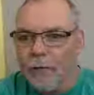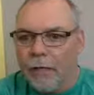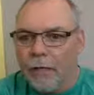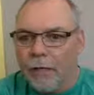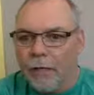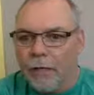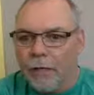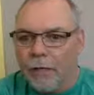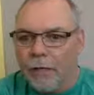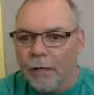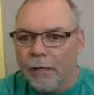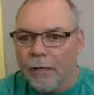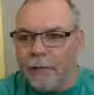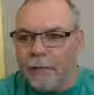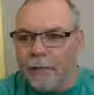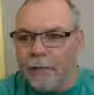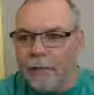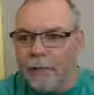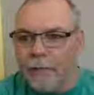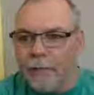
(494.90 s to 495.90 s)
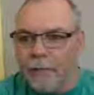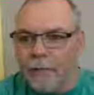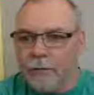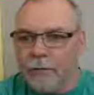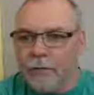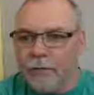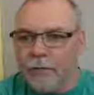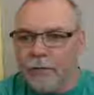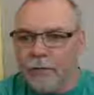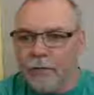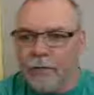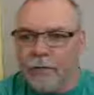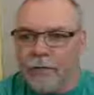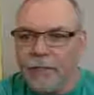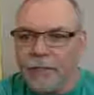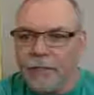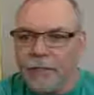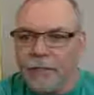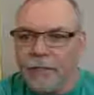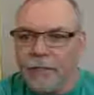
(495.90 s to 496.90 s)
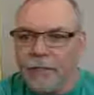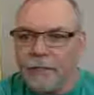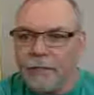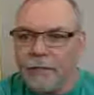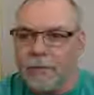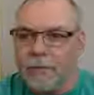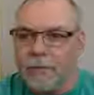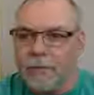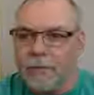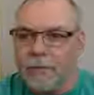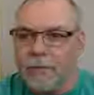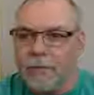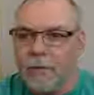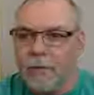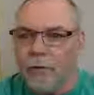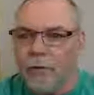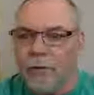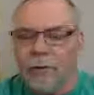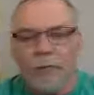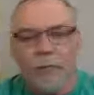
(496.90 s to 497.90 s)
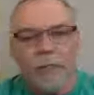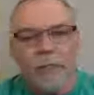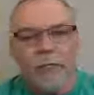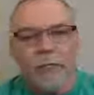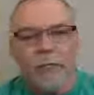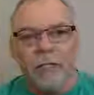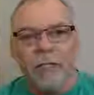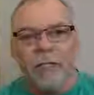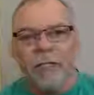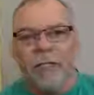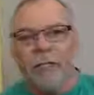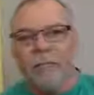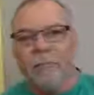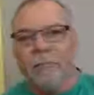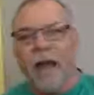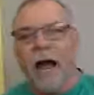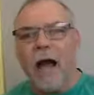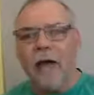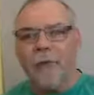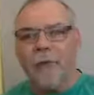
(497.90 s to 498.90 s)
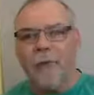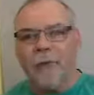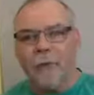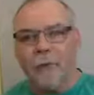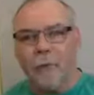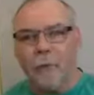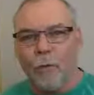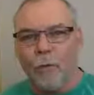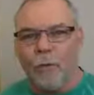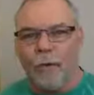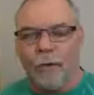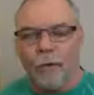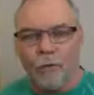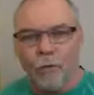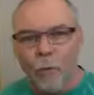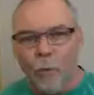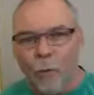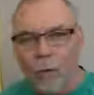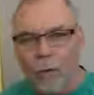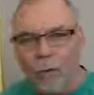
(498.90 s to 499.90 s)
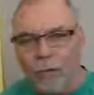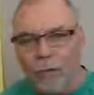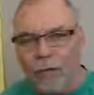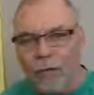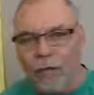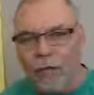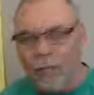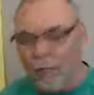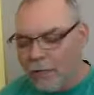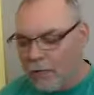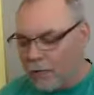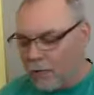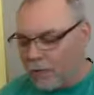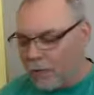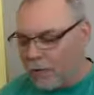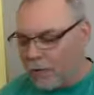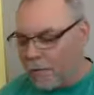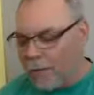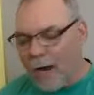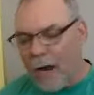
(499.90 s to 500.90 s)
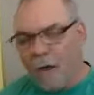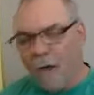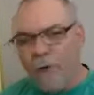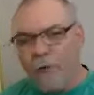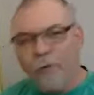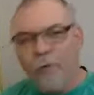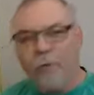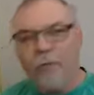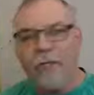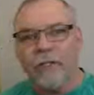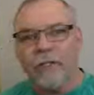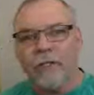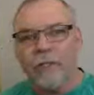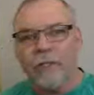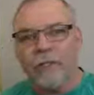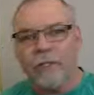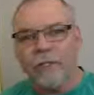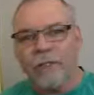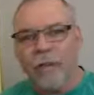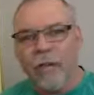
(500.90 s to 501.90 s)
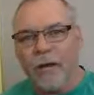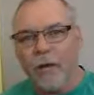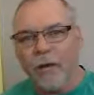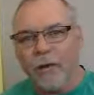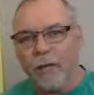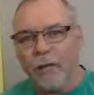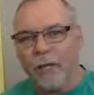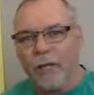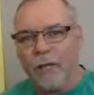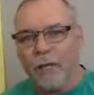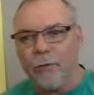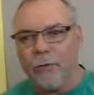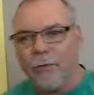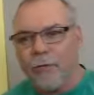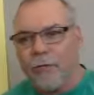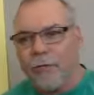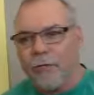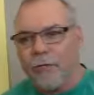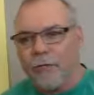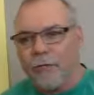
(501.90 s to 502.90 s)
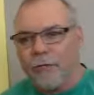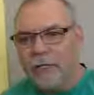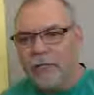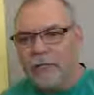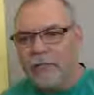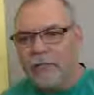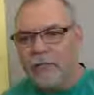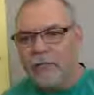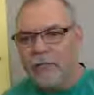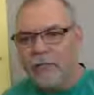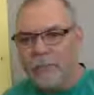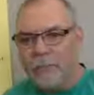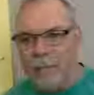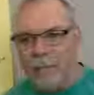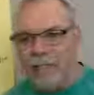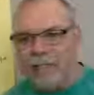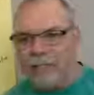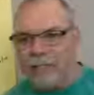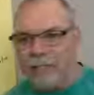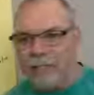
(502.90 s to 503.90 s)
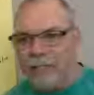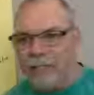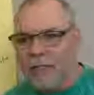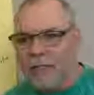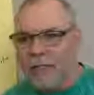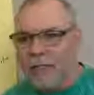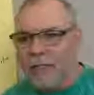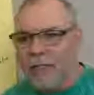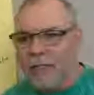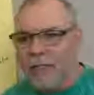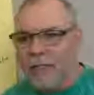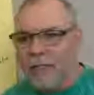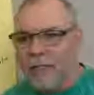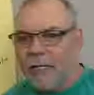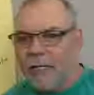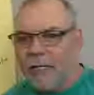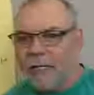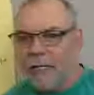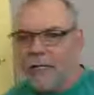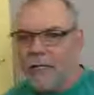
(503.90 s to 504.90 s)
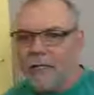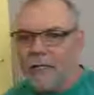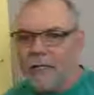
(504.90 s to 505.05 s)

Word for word: and used to think that, you know, it didn't matter if you wrote down a goal or not. Well, the power of putting something down on paper is amazing, and